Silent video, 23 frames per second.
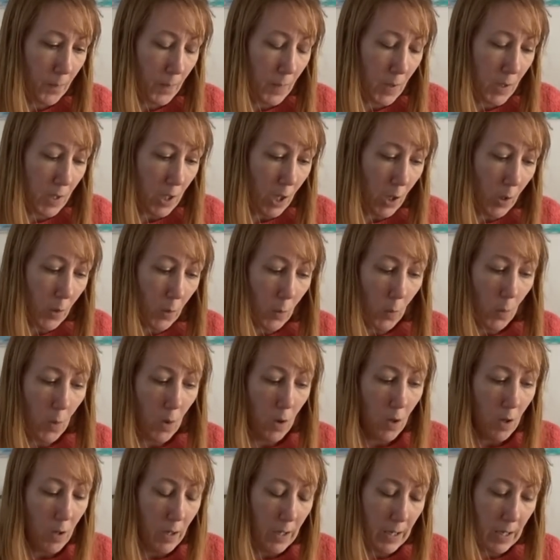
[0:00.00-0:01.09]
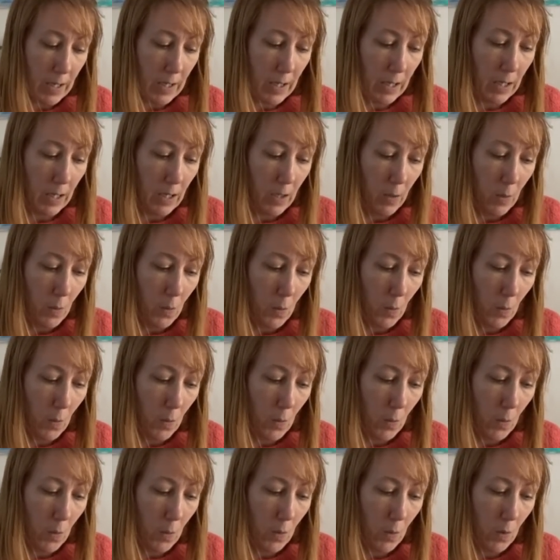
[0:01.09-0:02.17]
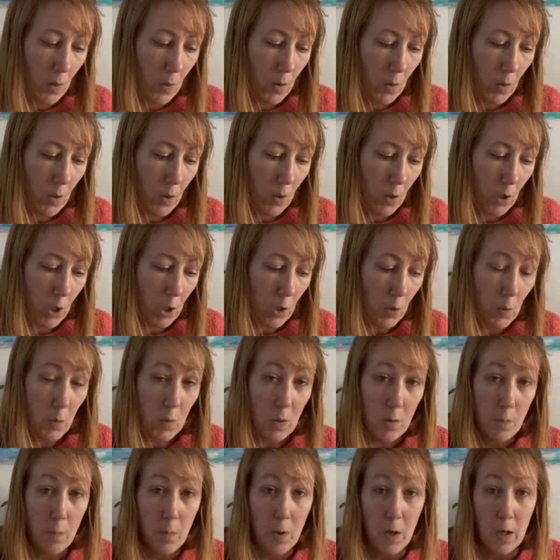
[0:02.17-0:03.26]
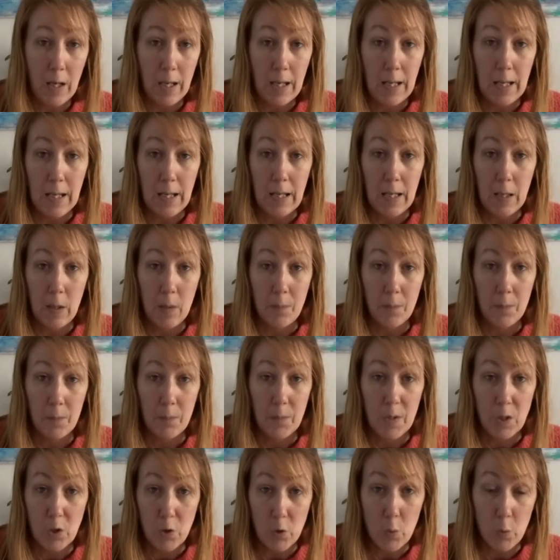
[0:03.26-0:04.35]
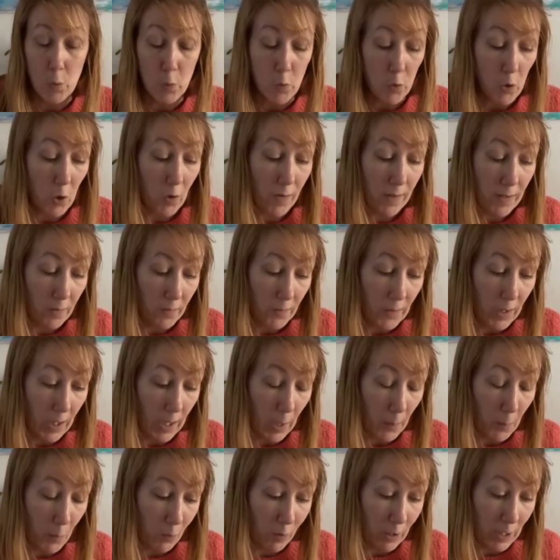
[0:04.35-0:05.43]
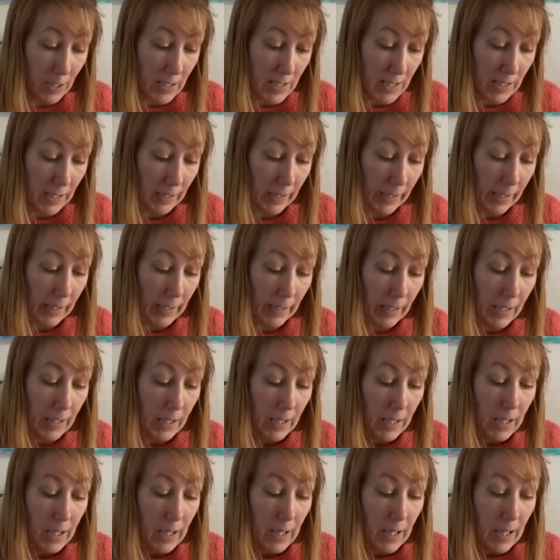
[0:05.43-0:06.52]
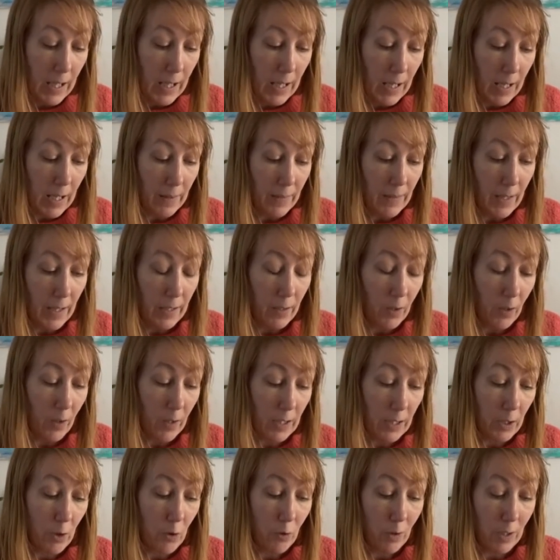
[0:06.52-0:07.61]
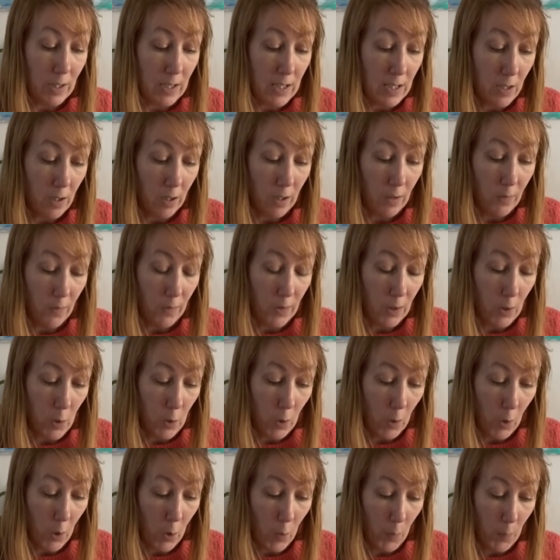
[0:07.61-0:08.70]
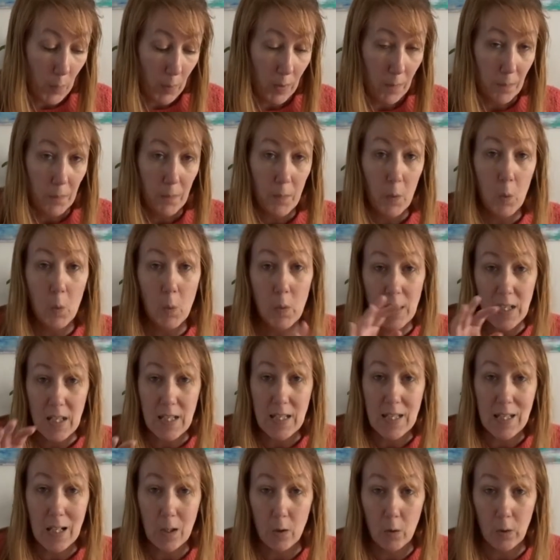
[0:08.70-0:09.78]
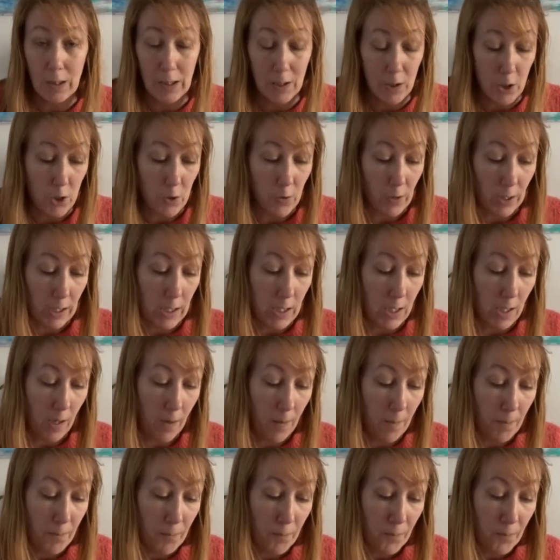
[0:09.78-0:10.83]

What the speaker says: So I used my digital drawing of the Amaryllis Lily, and then I traced over the top. All this is done on Illustrator.